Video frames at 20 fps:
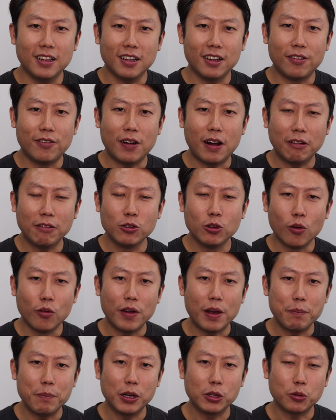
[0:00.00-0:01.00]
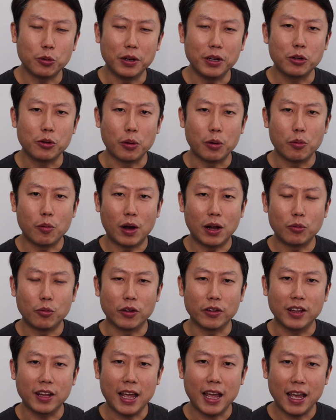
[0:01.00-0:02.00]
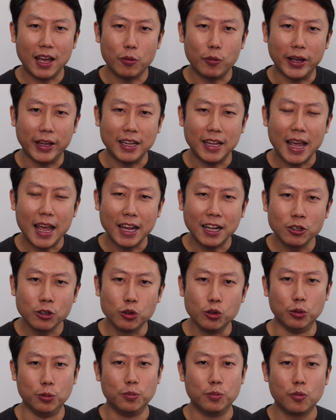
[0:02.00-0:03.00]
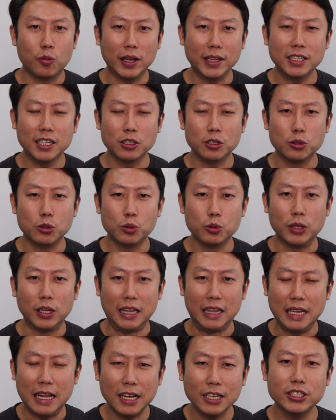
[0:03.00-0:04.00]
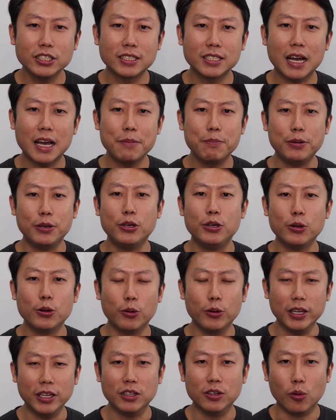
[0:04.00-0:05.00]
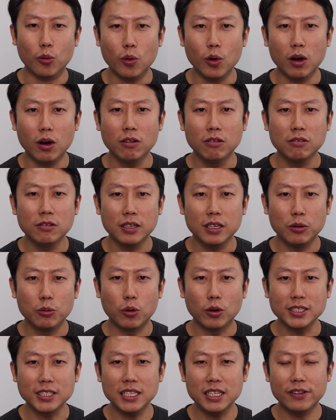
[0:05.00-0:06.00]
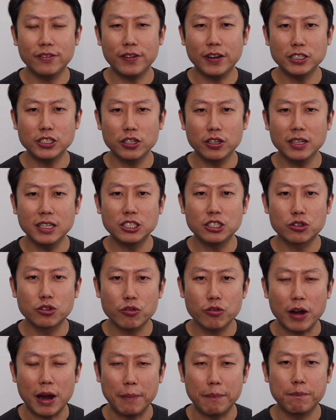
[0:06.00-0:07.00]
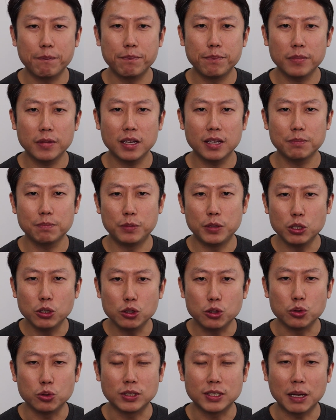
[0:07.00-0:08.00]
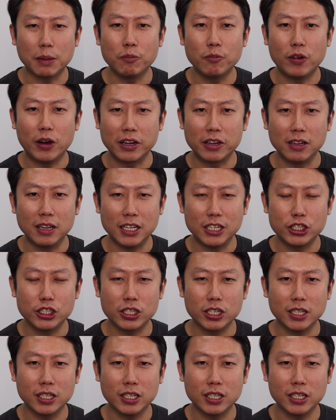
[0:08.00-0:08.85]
around November 2021, when Ant Group wanted to do the largest IPO in the world, it was eventually scrapped due to some regulatory